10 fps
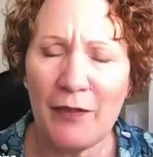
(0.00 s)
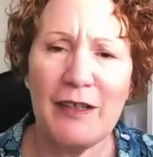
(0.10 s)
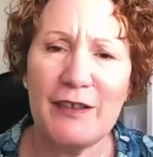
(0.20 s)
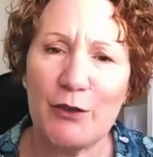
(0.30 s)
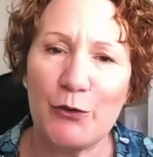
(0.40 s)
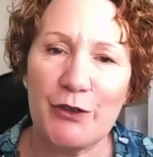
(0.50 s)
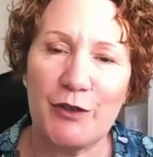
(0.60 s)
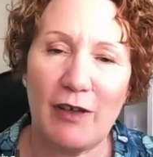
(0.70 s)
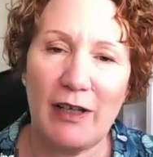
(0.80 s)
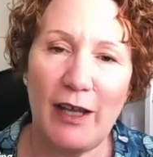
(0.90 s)
wear
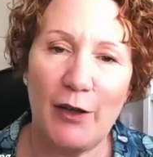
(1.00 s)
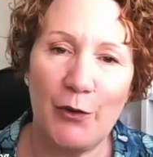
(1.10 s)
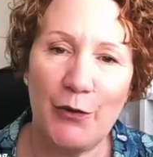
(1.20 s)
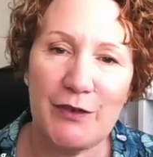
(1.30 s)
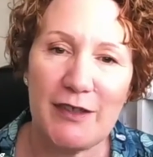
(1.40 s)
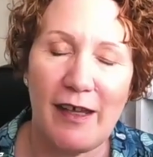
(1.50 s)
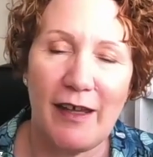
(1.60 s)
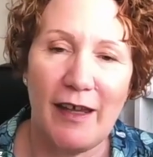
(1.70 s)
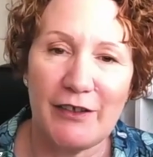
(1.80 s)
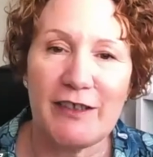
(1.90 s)
these sorts of
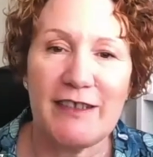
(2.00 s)
clothes.